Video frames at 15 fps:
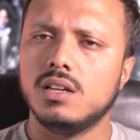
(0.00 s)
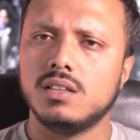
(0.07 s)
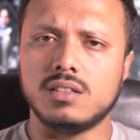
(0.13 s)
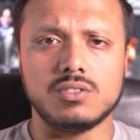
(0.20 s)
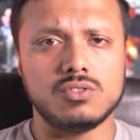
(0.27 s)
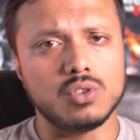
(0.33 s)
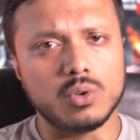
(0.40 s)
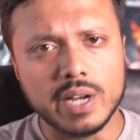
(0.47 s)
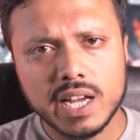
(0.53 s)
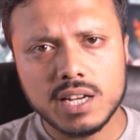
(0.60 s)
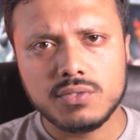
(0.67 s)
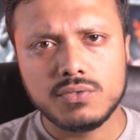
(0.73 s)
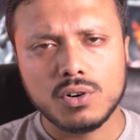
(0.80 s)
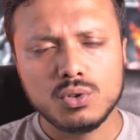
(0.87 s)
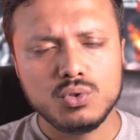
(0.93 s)
there's no
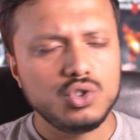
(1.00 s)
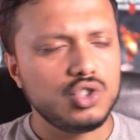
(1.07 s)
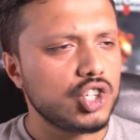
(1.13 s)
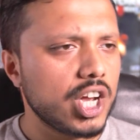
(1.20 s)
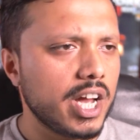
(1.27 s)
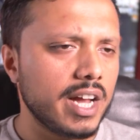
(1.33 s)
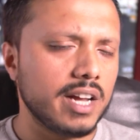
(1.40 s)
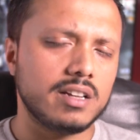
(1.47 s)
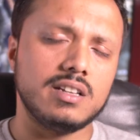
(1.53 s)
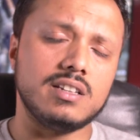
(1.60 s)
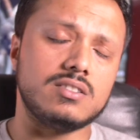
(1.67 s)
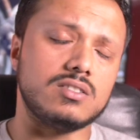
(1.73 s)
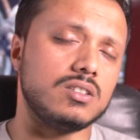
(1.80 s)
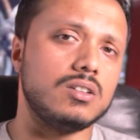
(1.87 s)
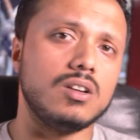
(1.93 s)
headphone jack,
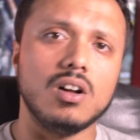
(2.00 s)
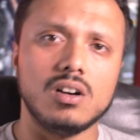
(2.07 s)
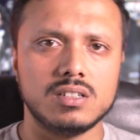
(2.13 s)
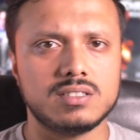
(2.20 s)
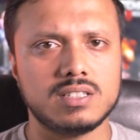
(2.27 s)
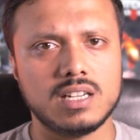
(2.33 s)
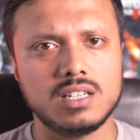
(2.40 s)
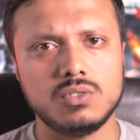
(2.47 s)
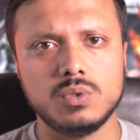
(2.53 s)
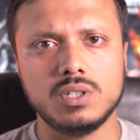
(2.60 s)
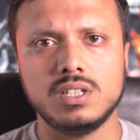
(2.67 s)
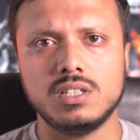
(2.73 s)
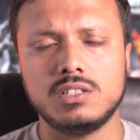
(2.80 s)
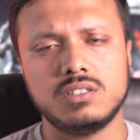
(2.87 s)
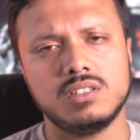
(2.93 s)
it's a glass
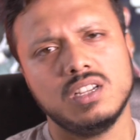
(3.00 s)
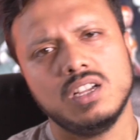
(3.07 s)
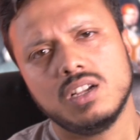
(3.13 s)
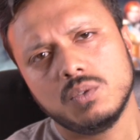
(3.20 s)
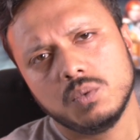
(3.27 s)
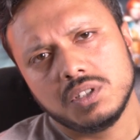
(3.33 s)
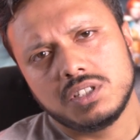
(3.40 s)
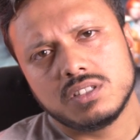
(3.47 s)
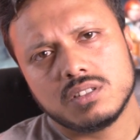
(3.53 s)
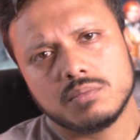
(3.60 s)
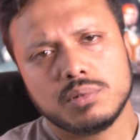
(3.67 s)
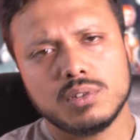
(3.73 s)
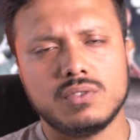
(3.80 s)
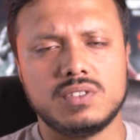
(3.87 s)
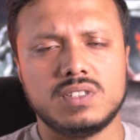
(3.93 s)
sandwich, which is a
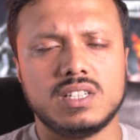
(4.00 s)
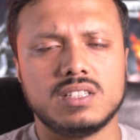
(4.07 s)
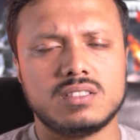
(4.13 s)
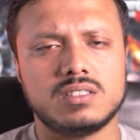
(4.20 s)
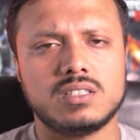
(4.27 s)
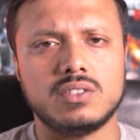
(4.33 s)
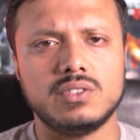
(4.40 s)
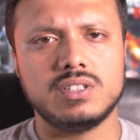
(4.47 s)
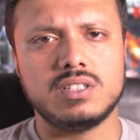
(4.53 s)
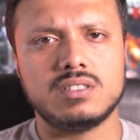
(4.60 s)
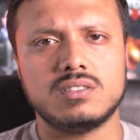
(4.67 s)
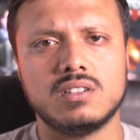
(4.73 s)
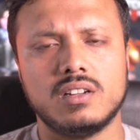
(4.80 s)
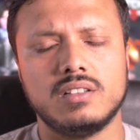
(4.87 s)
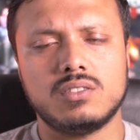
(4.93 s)
bit of a necessary
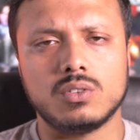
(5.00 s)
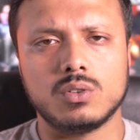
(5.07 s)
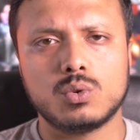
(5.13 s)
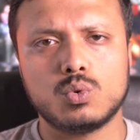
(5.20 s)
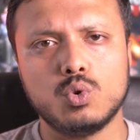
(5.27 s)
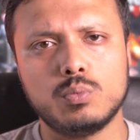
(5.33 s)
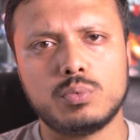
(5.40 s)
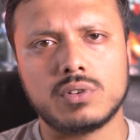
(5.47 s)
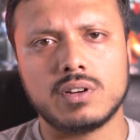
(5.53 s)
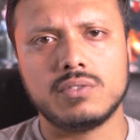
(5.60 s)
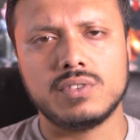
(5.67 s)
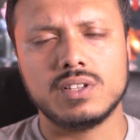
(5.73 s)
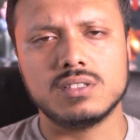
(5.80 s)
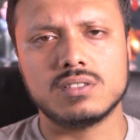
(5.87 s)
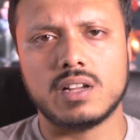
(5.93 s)
design to incorporate
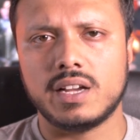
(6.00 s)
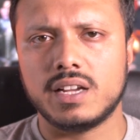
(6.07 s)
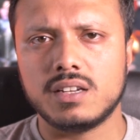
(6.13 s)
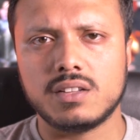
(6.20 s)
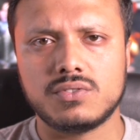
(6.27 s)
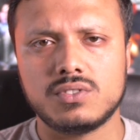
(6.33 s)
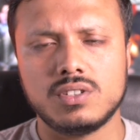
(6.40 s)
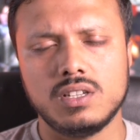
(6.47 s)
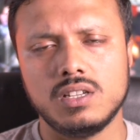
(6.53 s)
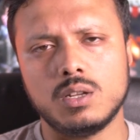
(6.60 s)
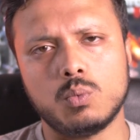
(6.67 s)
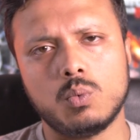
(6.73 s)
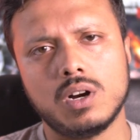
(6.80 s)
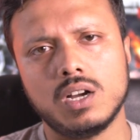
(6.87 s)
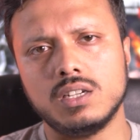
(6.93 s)
things like NFC
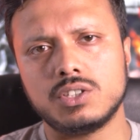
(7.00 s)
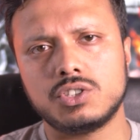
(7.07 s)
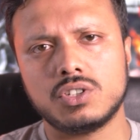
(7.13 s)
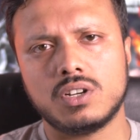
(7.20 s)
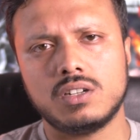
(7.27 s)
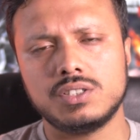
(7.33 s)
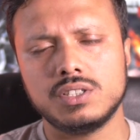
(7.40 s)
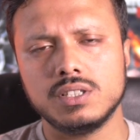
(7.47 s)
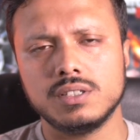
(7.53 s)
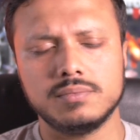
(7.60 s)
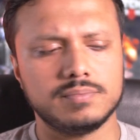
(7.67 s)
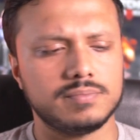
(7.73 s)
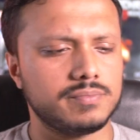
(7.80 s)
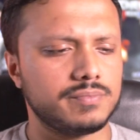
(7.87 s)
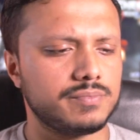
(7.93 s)
and wireless charging.